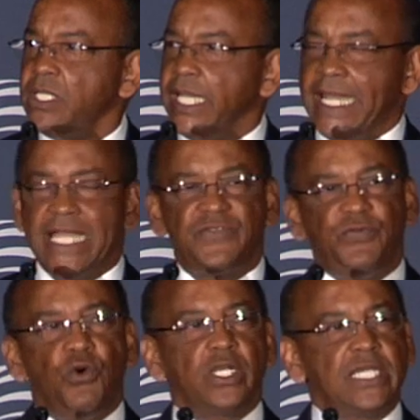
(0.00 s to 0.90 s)
and that's
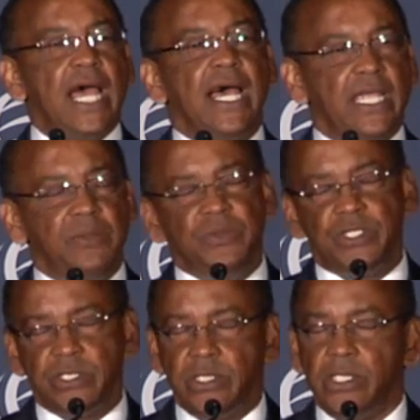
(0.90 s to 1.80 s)
4
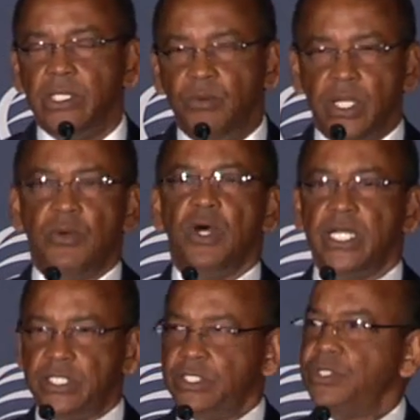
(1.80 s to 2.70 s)
times what it
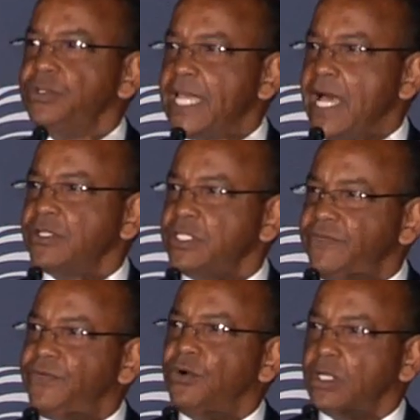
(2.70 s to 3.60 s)
was in
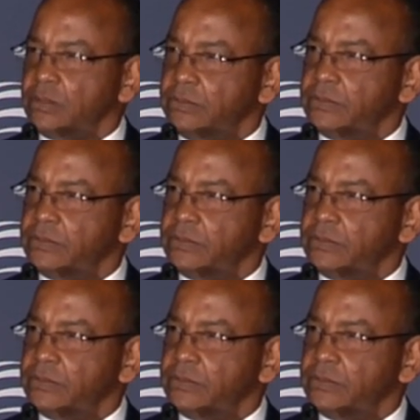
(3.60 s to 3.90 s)
2004.